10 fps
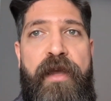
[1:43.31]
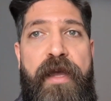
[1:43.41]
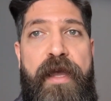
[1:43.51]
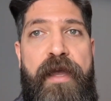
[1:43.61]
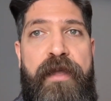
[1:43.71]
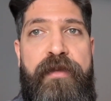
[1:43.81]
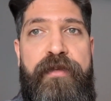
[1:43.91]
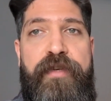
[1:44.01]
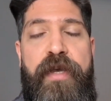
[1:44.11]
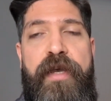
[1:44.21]
And
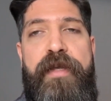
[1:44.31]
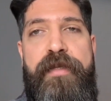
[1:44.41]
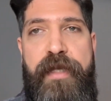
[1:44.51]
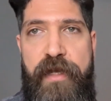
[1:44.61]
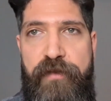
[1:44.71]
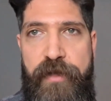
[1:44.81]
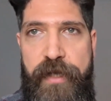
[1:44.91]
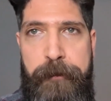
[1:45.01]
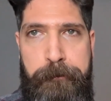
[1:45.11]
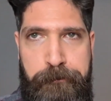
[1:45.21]

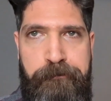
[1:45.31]
thankfully,